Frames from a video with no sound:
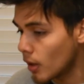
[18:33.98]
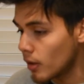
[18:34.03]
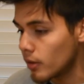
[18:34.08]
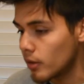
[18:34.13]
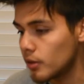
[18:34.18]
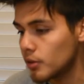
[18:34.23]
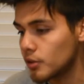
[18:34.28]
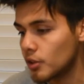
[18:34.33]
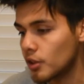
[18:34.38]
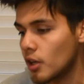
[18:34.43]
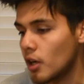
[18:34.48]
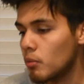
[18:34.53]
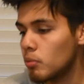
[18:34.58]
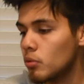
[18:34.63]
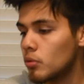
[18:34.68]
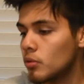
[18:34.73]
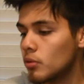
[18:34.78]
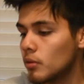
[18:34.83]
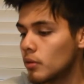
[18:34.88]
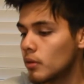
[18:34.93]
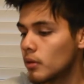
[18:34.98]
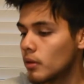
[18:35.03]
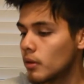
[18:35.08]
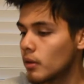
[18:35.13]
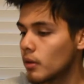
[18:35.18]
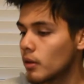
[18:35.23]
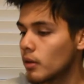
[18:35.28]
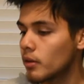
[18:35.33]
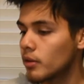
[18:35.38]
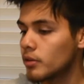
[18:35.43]
There's a couple
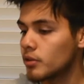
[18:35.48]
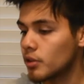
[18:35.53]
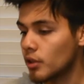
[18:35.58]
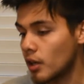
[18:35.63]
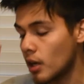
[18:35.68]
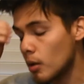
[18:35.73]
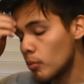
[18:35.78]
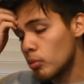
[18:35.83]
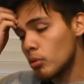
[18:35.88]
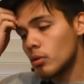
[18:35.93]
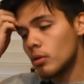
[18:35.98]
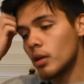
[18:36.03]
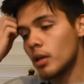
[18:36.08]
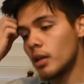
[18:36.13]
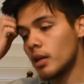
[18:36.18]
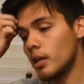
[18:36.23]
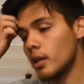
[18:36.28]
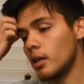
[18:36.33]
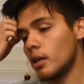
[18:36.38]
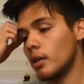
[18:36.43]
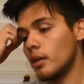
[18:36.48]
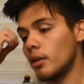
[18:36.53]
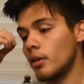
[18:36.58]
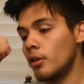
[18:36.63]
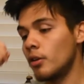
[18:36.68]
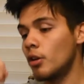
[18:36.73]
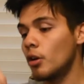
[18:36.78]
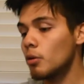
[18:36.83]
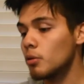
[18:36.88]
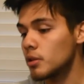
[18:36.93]

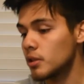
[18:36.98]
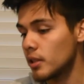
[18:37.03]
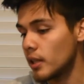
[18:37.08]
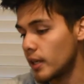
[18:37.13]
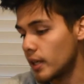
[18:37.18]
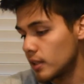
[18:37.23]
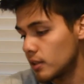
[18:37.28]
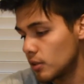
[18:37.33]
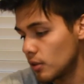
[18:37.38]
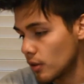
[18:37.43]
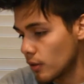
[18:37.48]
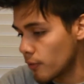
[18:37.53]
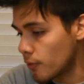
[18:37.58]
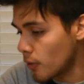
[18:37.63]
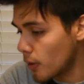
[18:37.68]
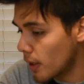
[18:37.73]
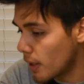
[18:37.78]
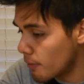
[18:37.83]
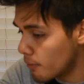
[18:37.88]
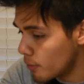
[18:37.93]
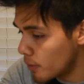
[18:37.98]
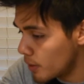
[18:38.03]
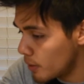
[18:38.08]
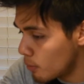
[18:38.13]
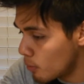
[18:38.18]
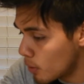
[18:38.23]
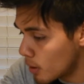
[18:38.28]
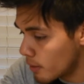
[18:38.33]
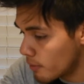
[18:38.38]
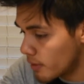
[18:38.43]
notes that I took for every
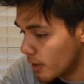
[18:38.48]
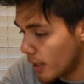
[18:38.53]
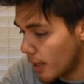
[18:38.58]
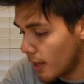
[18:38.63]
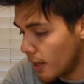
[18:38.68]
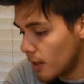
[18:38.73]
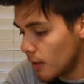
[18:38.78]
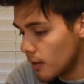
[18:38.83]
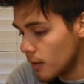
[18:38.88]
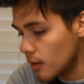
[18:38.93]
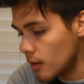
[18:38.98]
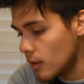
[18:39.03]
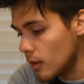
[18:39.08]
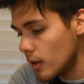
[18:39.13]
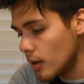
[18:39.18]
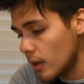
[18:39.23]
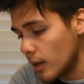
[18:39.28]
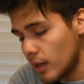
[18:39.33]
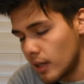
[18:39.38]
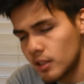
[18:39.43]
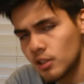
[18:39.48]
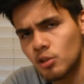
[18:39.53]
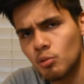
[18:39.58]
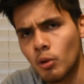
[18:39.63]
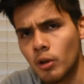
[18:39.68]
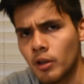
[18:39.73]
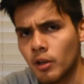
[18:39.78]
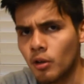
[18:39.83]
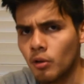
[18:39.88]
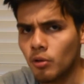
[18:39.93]
one of the 8, and I just
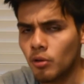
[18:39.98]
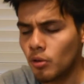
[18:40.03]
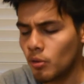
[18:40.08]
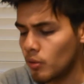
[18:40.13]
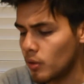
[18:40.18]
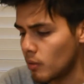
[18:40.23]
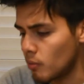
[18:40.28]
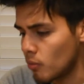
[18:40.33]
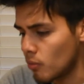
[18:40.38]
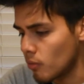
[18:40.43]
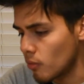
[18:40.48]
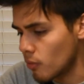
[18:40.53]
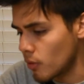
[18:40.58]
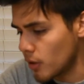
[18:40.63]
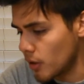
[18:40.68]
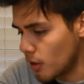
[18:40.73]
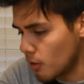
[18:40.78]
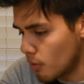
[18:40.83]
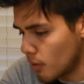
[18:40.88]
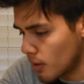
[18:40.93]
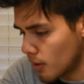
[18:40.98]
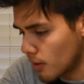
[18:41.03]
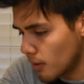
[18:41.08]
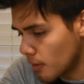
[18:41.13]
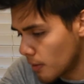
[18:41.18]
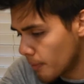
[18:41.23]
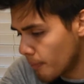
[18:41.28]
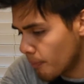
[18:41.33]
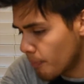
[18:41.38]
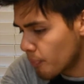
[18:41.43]
want to go through them really quickly.
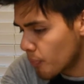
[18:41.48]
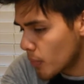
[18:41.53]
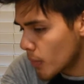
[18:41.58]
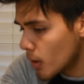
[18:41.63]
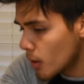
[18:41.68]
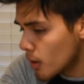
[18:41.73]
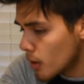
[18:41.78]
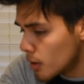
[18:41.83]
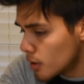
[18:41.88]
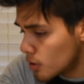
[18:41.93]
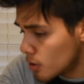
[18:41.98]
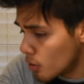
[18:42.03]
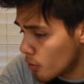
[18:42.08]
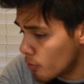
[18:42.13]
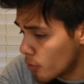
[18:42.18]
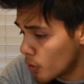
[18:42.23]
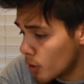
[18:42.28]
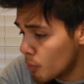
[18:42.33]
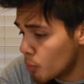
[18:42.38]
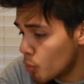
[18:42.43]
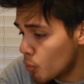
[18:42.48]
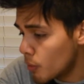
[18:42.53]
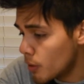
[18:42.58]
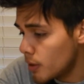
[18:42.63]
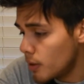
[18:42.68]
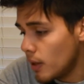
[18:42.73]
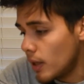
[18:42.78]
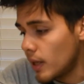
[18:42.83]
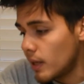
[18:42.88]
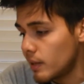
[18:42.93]
So for number
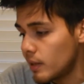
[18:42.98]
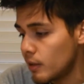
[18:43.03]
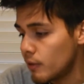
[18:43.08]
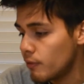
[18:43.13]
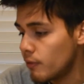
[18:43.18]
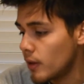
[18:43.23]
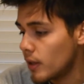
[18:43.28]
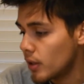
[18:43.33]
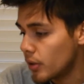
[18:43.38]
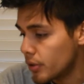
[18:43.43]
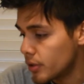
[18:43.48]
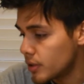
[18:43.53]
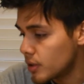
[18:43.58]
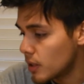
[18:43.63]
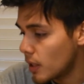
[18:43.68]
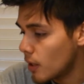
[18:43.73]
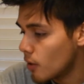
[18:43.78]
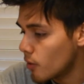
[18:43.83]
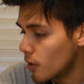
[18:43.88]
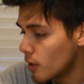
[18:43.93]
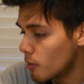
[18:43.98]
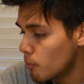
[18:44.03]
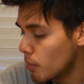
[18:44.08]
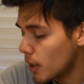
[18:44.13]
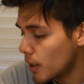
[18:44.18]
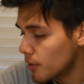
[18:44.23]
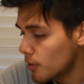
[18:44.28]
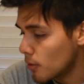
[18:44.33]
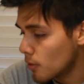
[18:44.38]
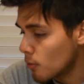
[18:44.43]
1, identify your desired
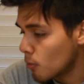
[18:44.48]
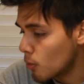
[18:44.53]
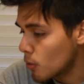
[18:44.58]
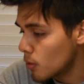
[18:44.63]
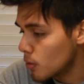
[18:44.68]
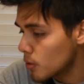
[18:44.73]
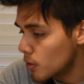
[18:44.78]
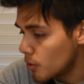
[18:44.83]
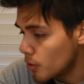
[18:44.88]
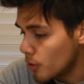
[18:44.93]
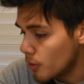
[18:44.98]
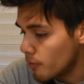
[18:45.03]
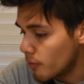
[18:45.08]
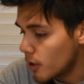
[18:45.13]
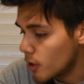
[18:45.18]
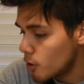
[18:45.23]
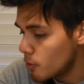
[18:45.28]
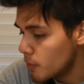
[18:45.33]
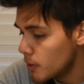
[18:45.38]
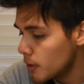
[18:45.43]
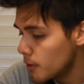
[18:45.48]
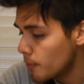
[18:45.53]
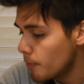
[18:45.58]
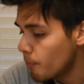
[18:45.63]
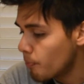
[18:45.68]
impact on the world or your environment.